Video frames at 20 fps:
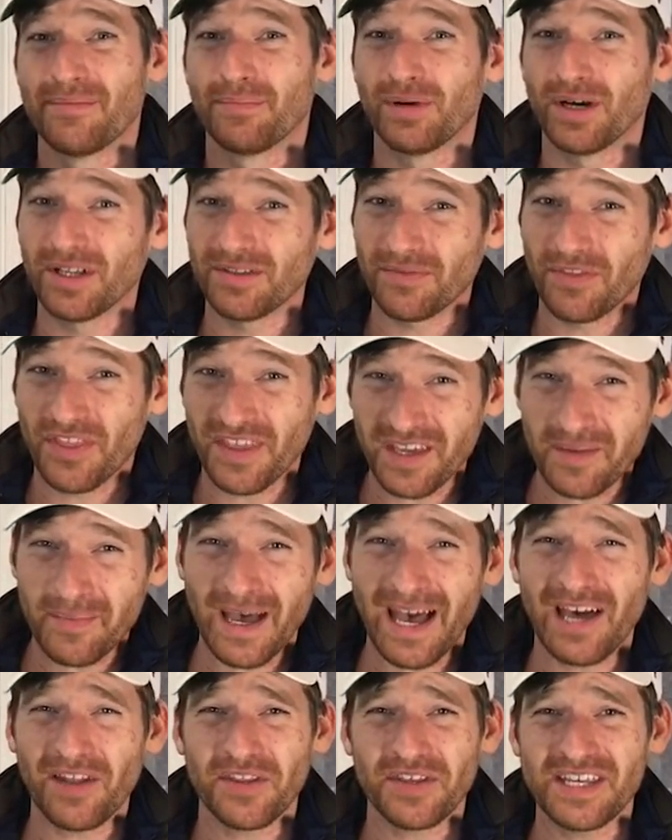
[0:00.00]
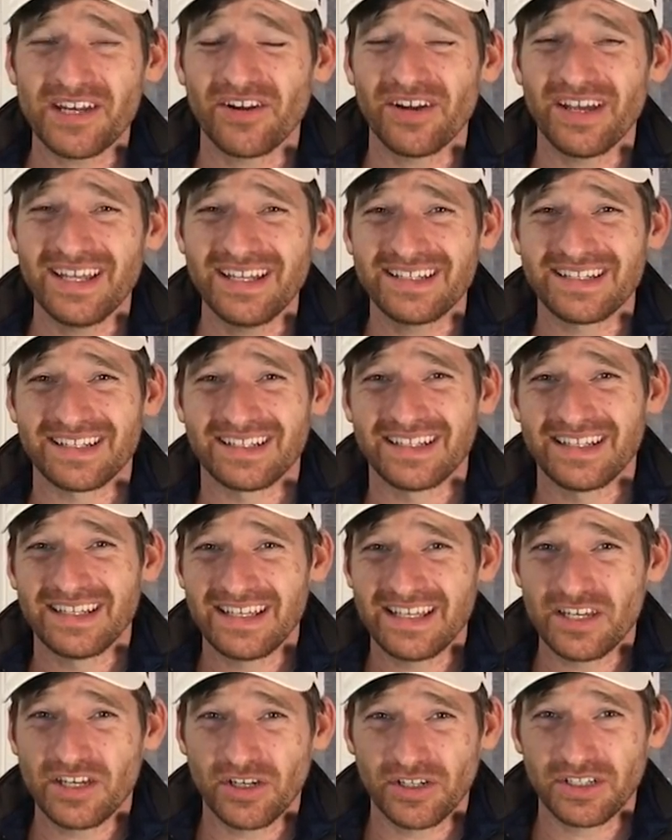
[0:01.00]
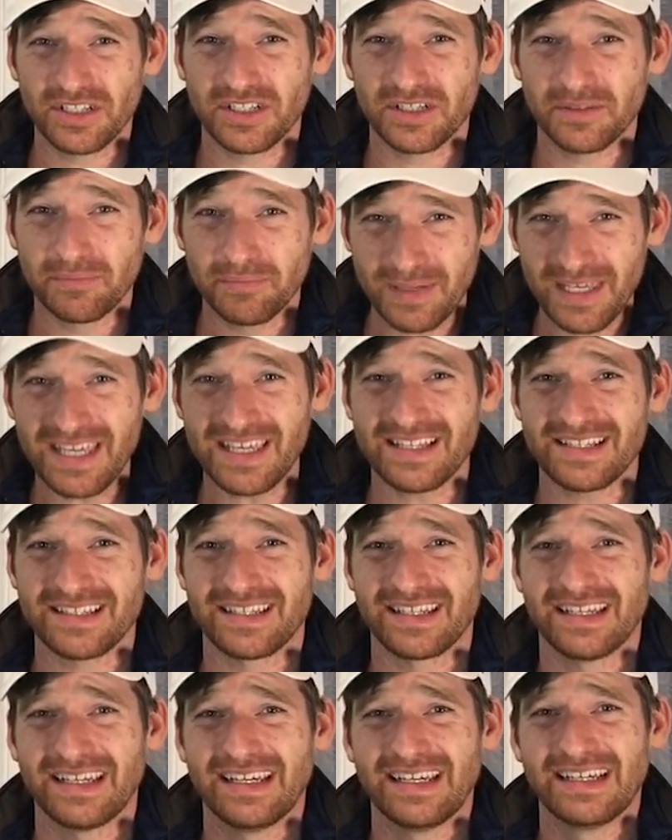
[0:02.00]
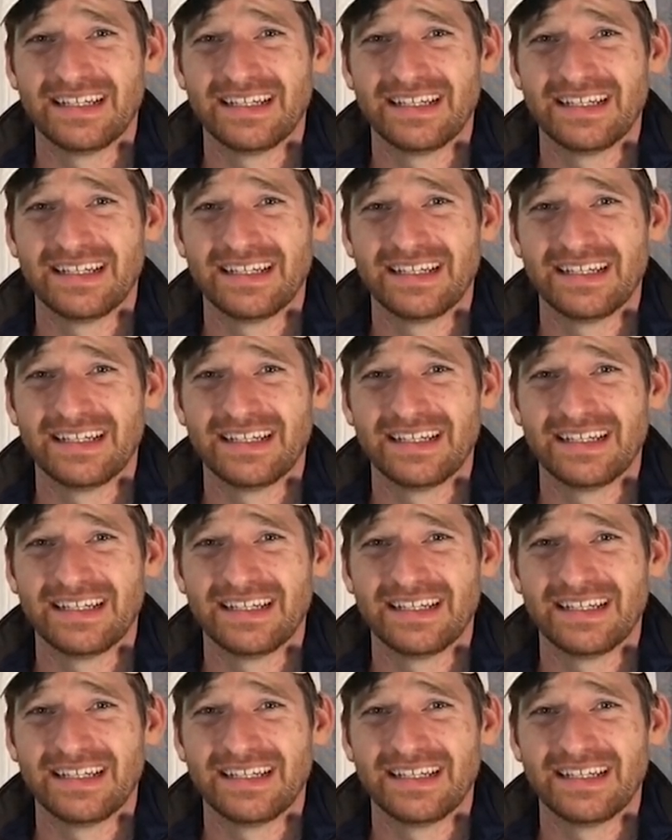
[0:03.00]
But think about how the year ended. He couldn't compete.